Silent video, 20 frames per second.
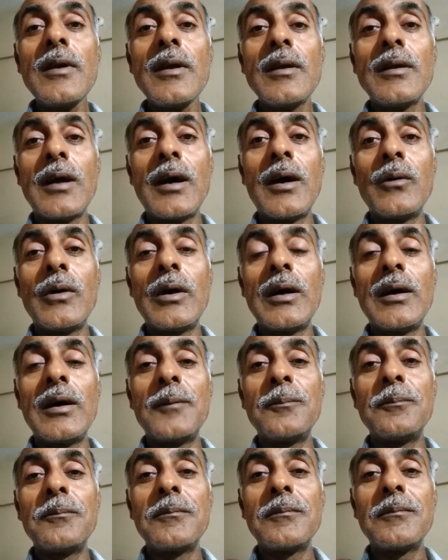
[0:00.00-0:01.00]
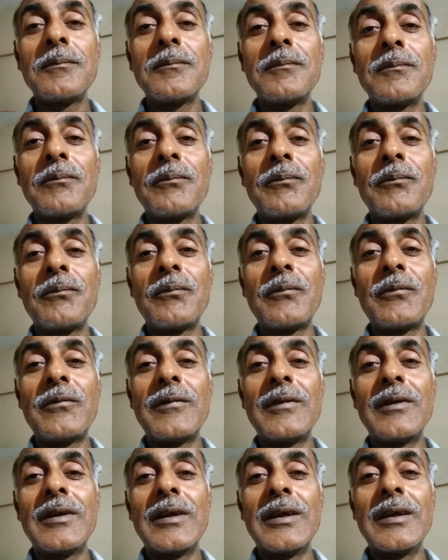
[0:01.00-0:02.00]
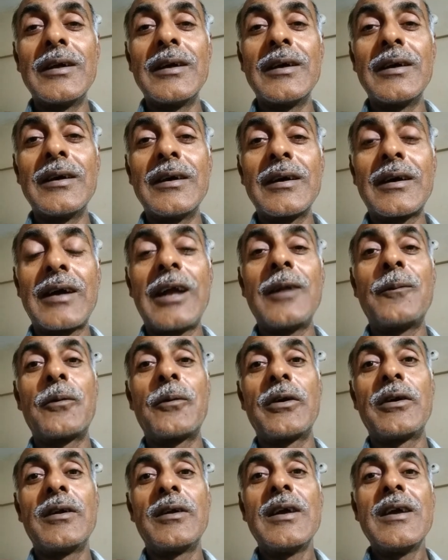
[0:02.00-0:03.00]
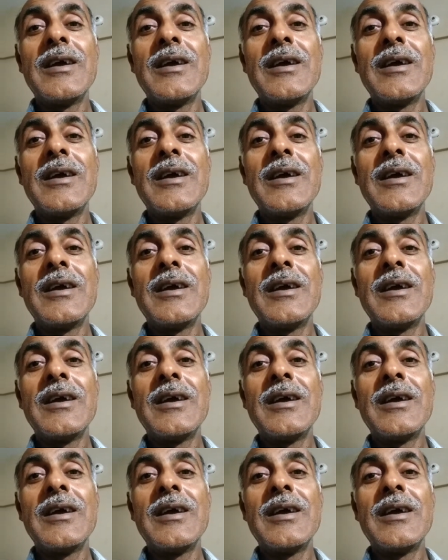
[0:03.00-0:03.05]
Now, the culprit,